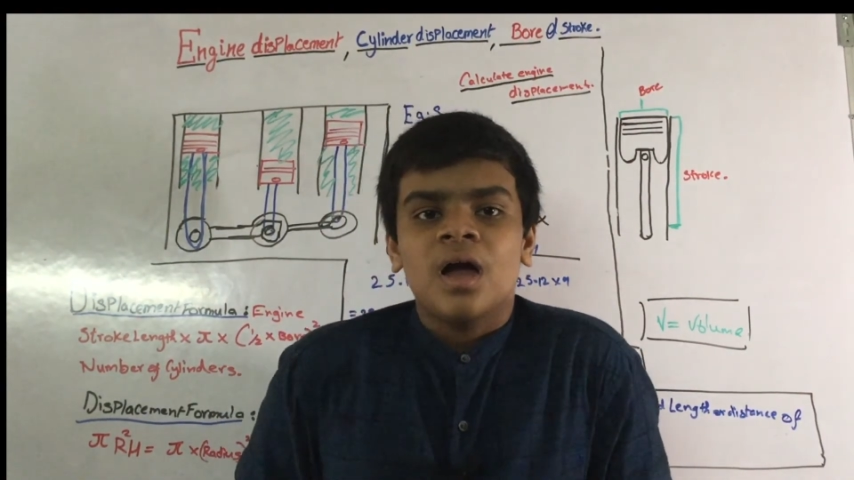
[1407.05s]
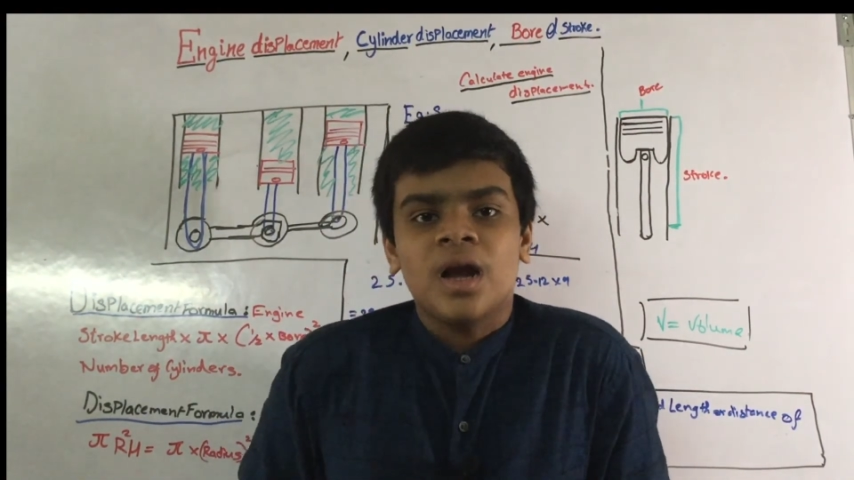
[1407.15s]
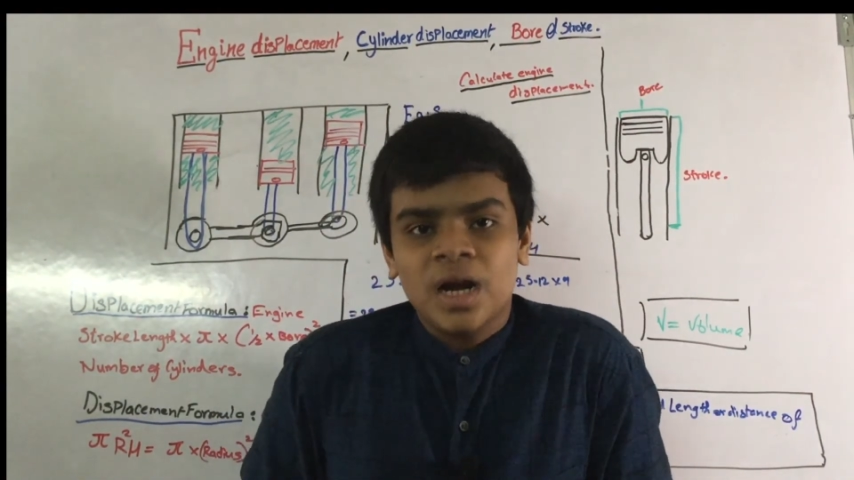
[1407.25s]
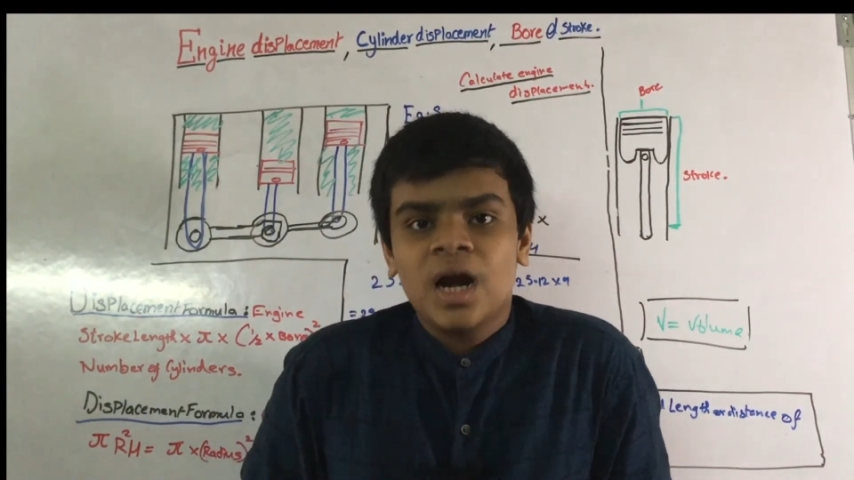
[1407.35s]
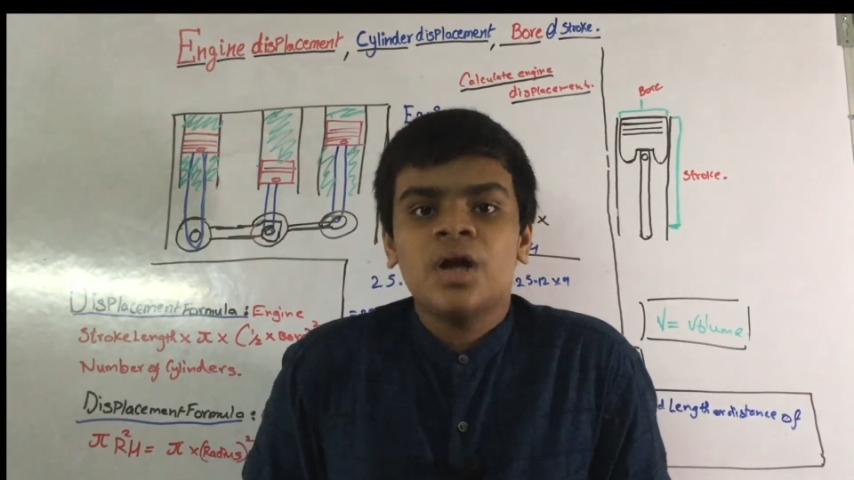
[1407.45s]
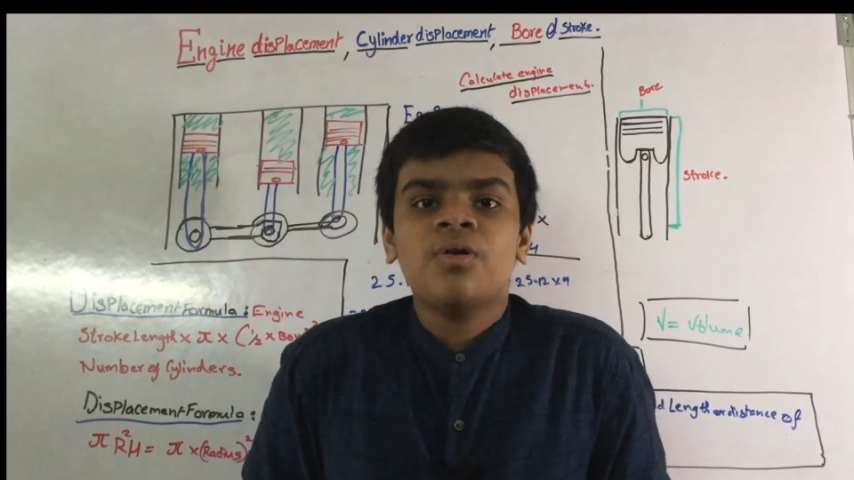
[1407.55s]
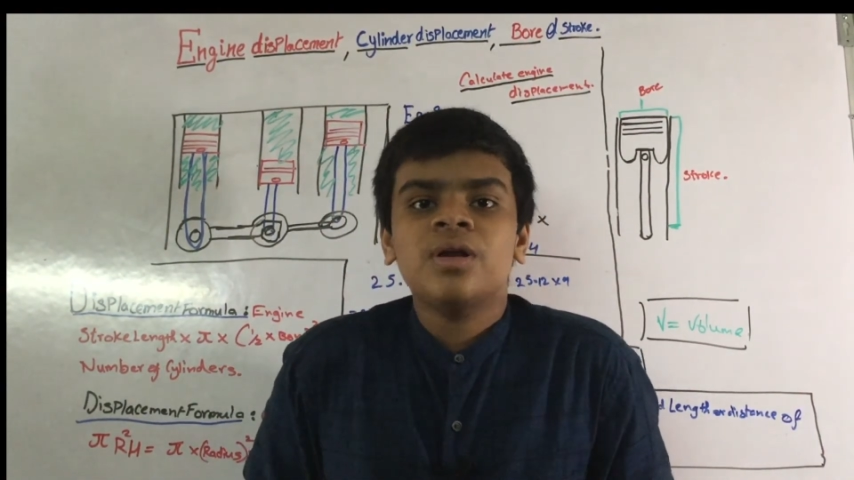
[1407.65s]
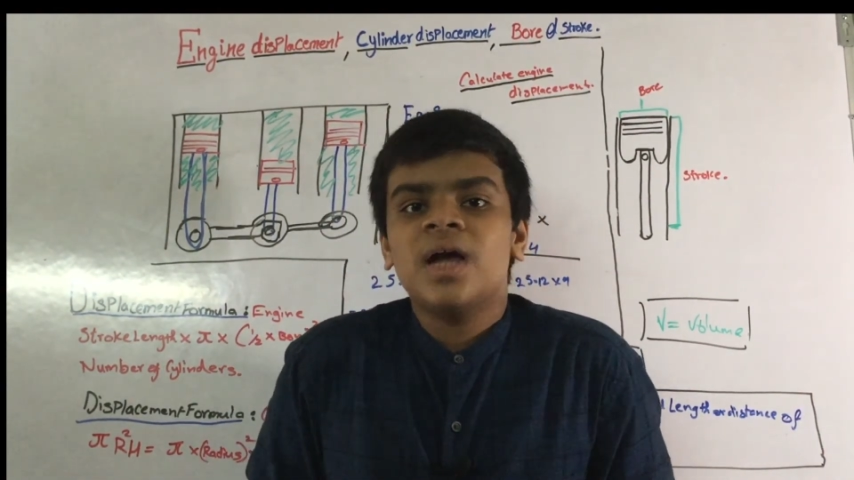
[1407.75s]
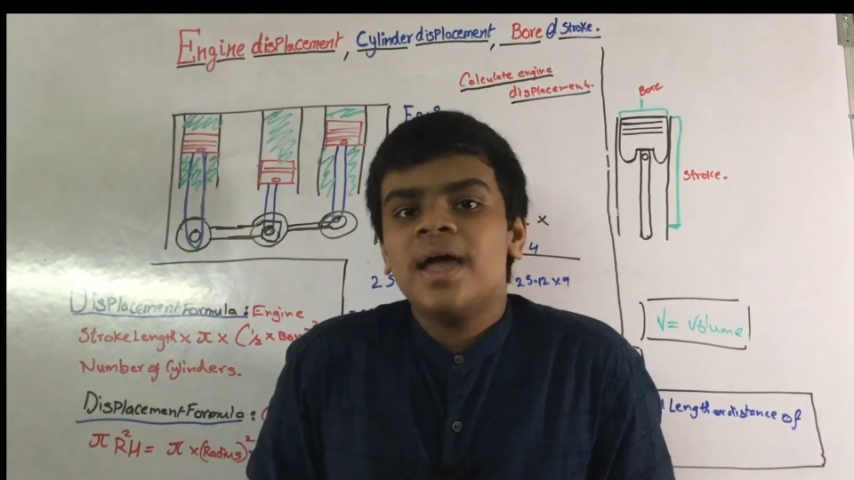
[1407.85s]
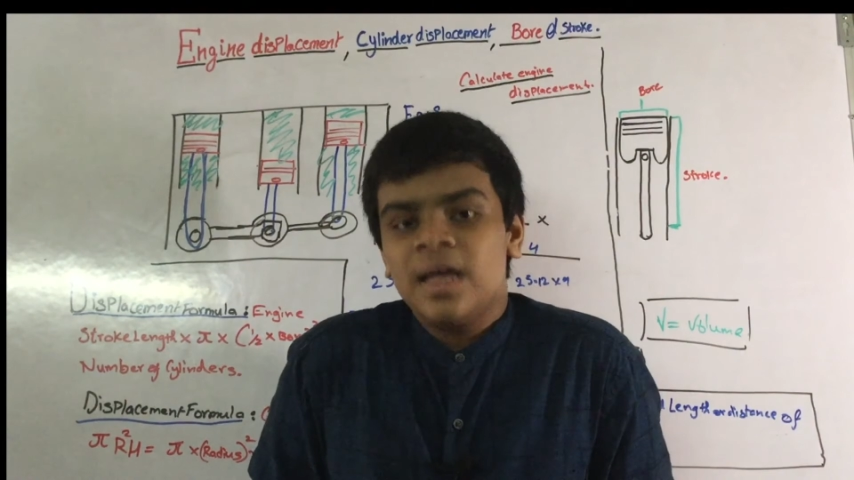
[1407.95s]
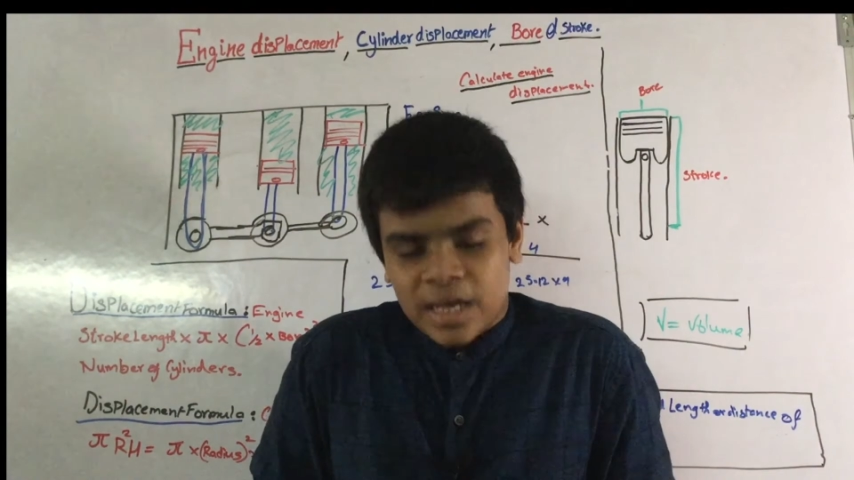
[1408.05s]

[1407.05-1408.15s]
and an unknown guy.